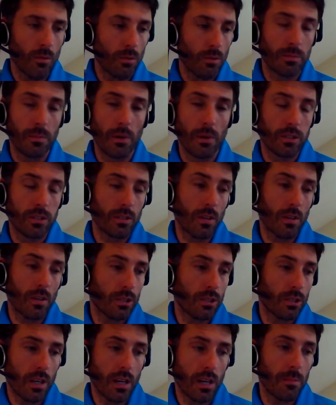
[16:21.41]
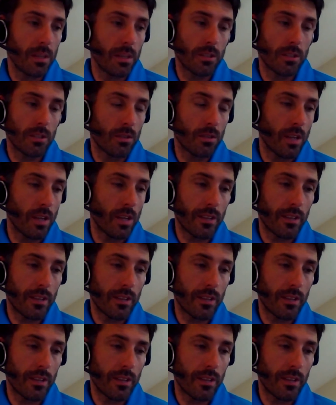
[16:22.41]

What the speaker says: Which most garage door companies don't do that.